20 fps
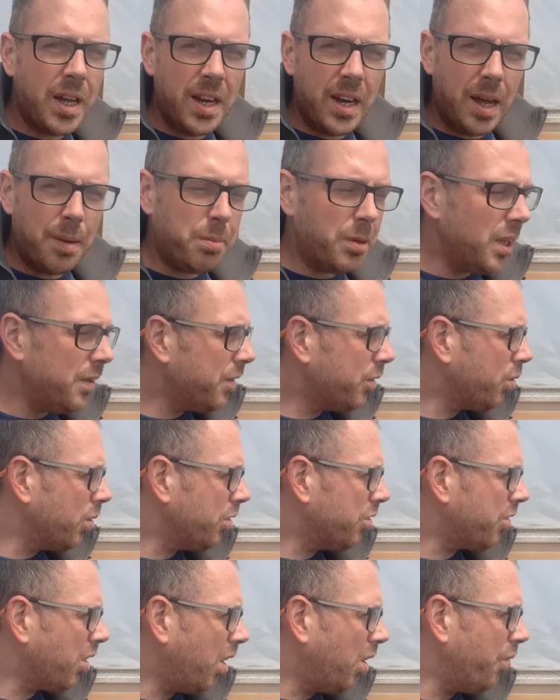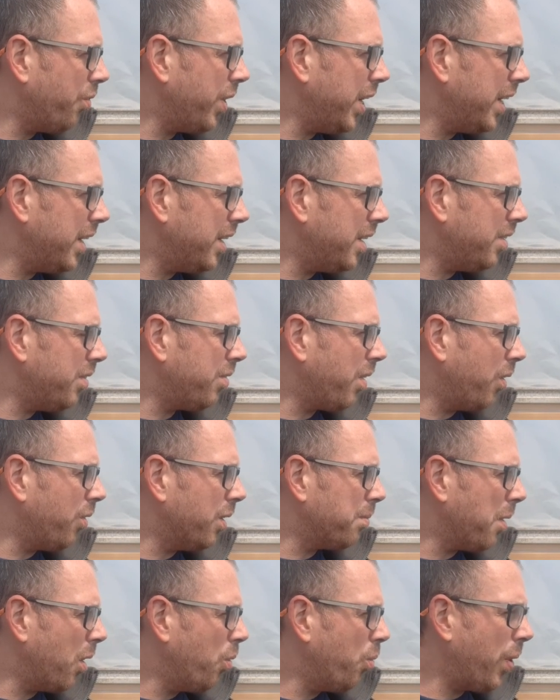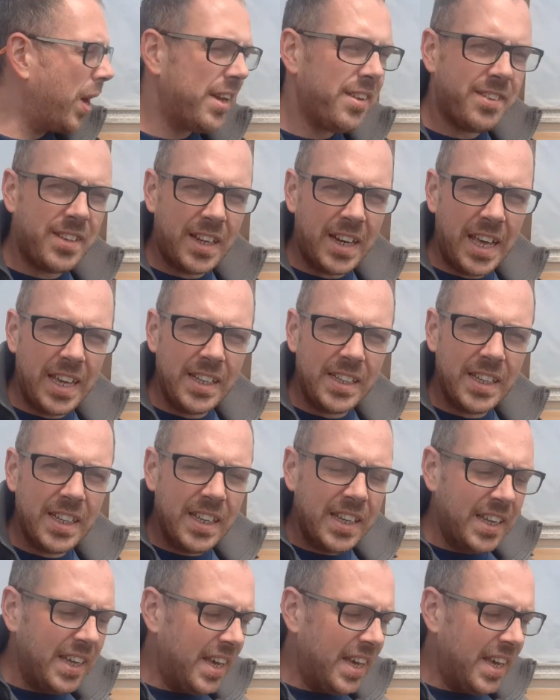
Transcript: Well, I believe it's going to start raining around about Wednesday night.